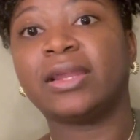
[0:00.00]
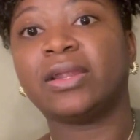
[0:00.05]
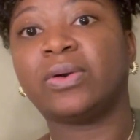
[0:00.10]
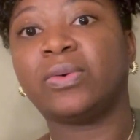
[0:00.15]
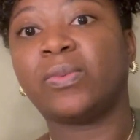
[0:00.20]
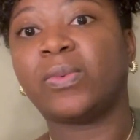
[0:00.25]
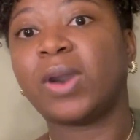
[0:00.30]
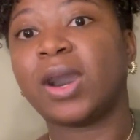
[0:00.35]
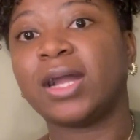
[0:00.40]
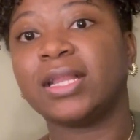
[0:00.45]
a
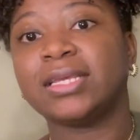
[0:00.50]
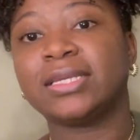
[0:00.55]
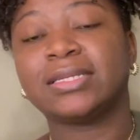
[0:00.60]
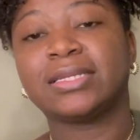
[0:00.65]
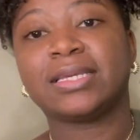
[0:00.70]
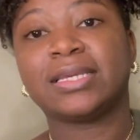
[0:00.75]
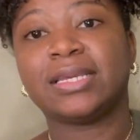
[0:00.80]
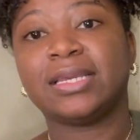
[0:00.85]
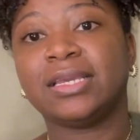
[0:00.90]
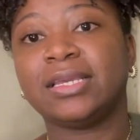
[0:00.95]
wallet,
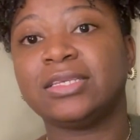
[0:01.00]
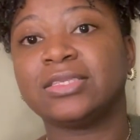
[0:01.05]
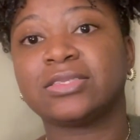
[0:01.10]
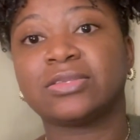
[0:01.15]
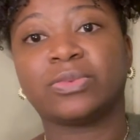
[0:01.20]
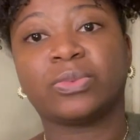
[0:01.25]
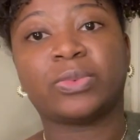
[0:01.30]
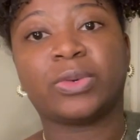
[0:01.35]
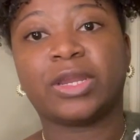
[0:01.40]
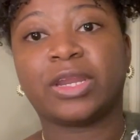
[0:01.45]
keys,
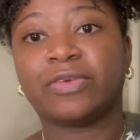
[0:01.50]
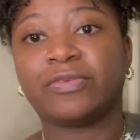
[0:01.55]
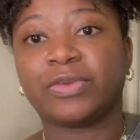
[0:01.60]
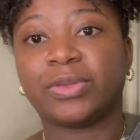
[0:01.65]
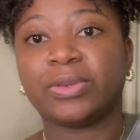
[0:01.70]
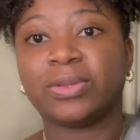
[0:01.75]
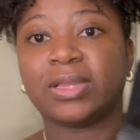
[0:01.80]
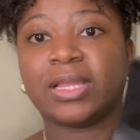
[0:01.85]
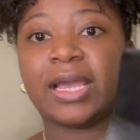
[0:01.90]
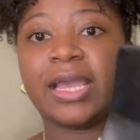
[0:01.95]
whatever
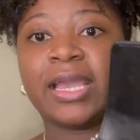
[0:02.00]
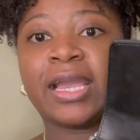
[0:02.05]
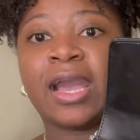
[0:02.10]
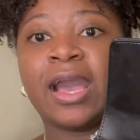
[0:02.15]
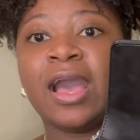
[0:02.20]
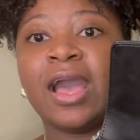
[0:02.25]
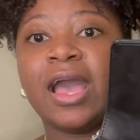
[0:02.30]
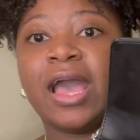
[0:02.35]
you like,